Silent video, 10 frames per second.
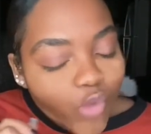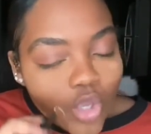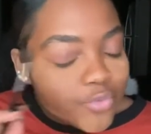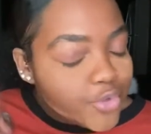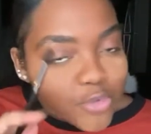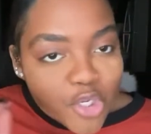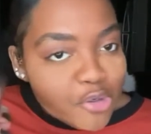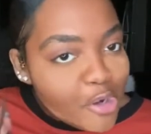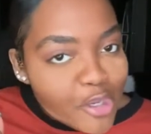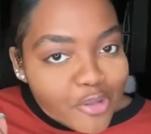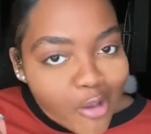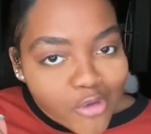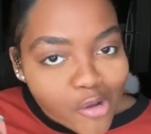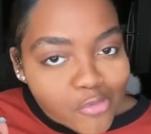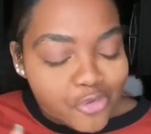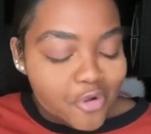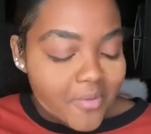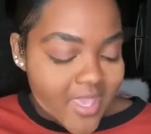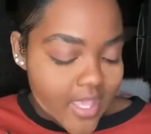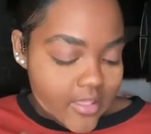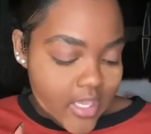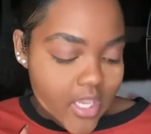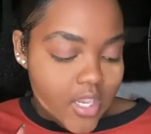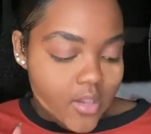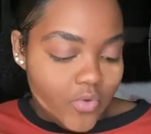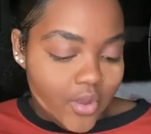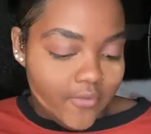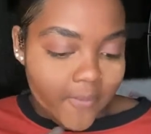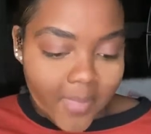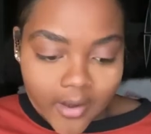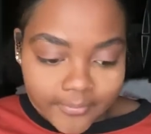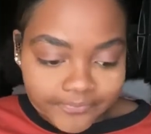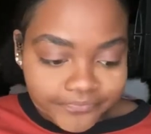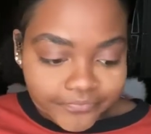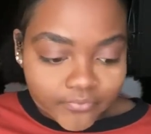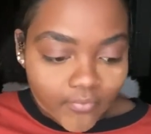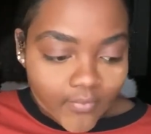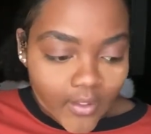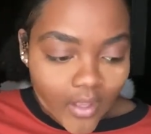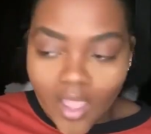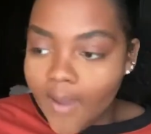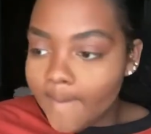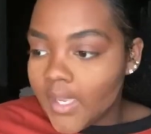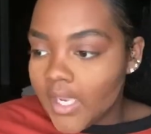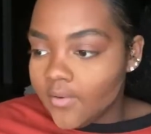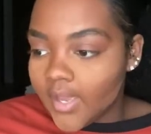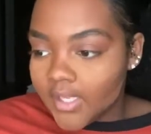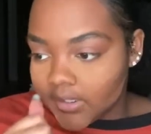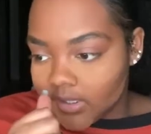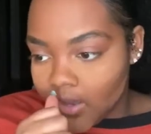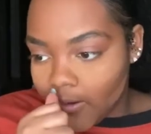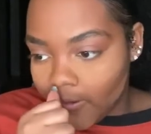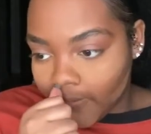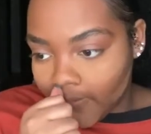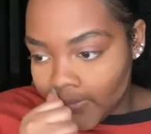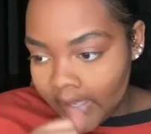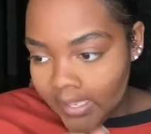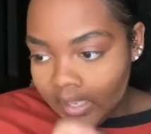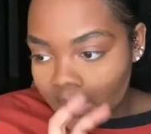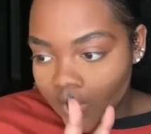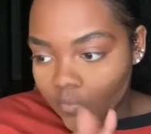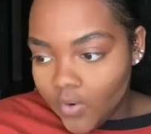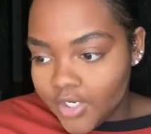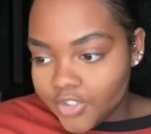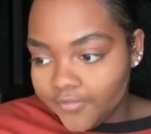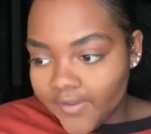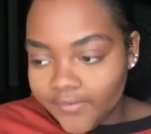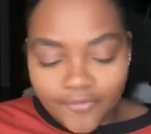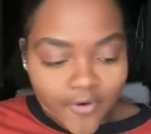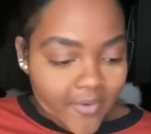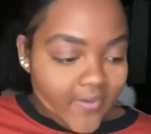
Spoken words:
So I'm just gonna do a little something to them, and then we'll go from there. Anyway, so what is your favorite form of